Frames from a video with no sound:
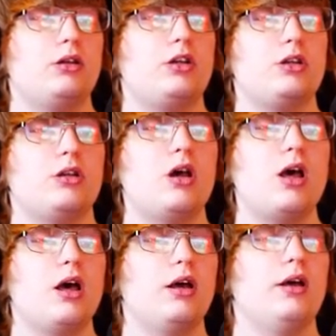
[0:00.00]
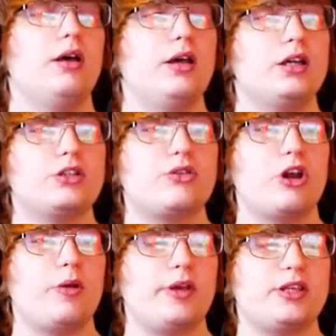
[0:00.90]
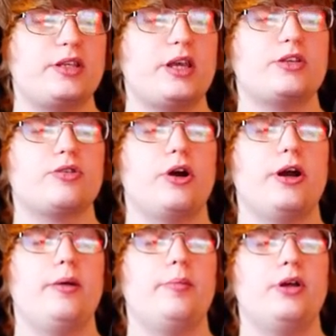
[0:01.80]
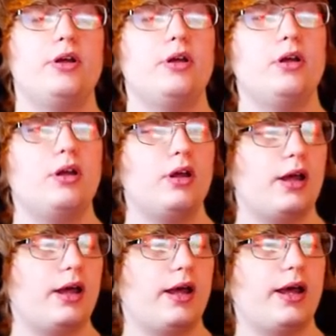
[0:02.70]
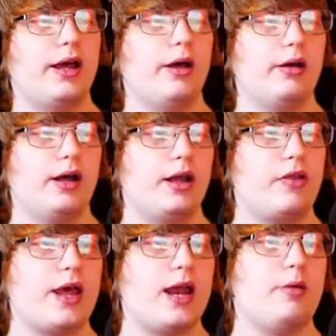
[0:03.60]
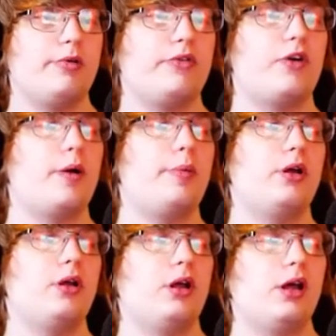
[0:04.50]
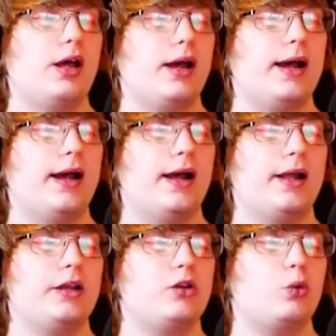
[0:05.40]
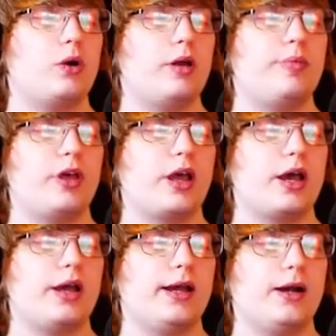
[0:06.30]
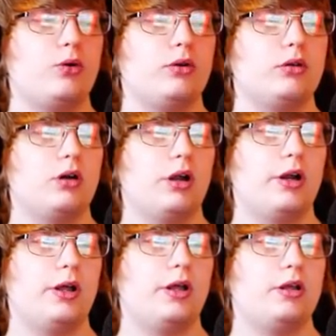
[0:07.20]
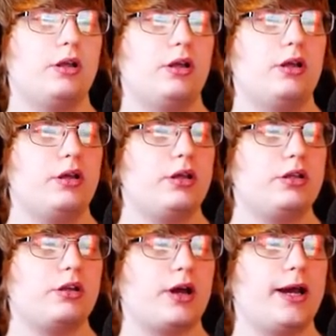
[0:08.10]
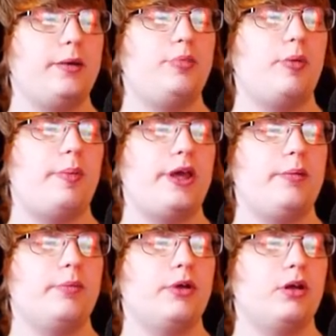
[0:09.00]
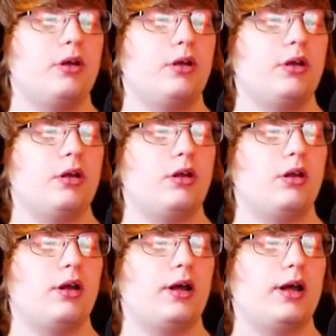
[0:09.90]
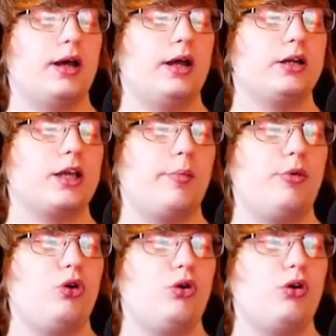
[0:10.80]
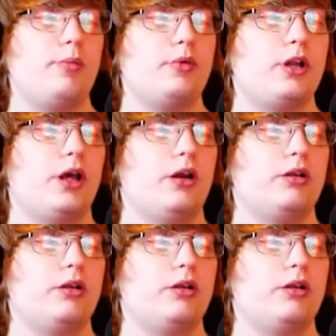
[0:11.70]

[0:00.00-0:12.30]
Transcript: just turn a big sis on him, uh, and then buff up and wipe the guy out on. he's got hyper beam, and kaboom, dead.